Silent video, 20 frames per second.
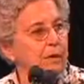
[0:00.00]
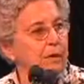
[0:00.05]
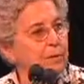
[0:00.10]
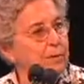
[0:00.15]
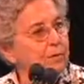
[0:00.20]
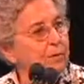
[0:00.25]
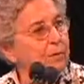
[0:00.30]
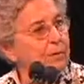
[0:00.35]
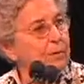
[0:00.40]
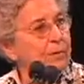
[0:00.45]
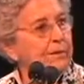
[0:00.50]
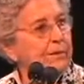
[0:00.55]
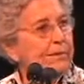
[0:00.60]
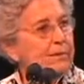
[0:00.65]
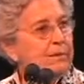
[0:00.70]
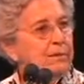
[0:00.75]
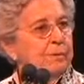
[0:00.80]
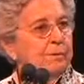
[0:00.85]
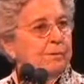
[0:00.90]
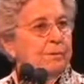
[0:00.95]
in order
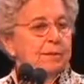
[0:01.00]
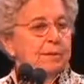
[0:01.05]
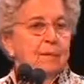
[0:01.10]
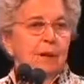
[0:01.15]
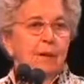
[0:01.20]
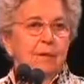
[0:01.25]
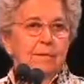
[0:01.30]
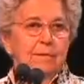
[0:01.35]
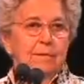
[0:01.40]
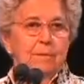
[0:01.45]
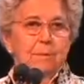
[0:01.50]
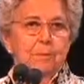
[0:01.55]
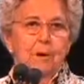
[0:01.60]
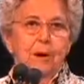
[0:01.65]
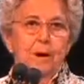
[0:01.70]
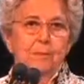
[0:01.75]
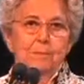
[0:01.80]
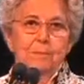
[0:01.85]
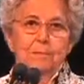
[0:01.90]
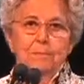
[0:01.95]
to solve the
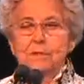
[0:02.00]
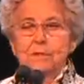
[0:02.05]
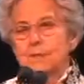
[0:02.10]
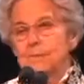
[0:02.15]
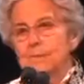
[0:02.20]
problems